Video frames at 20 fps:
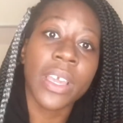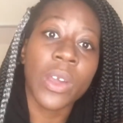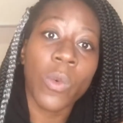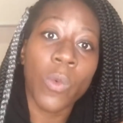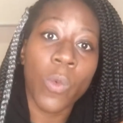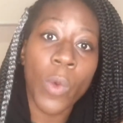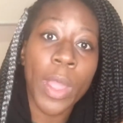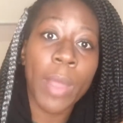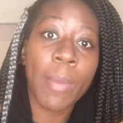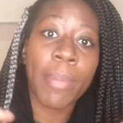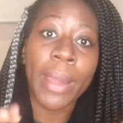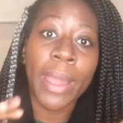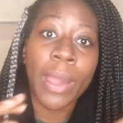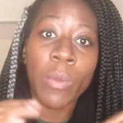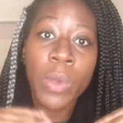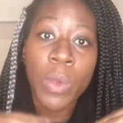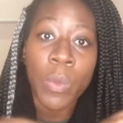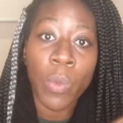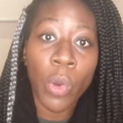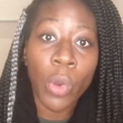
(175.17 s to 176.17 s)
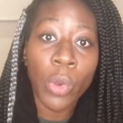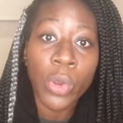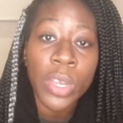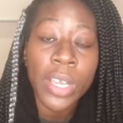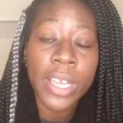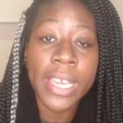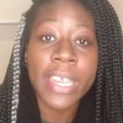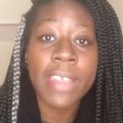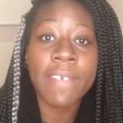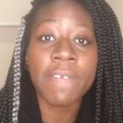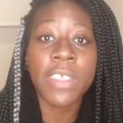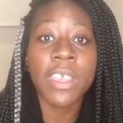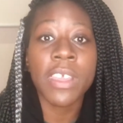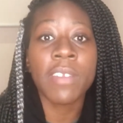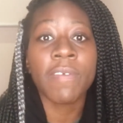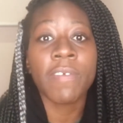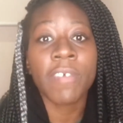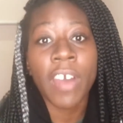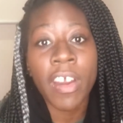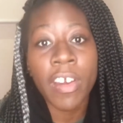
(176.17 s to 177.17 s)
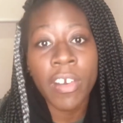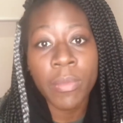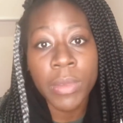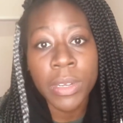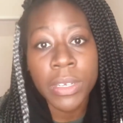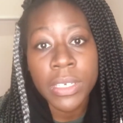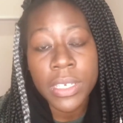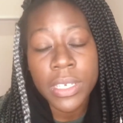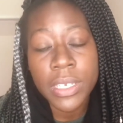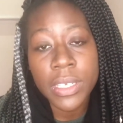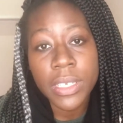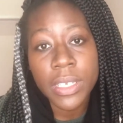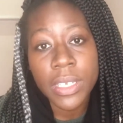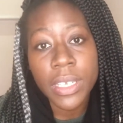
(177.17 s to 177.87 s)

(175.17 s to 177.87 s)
whereby we won't leave the environment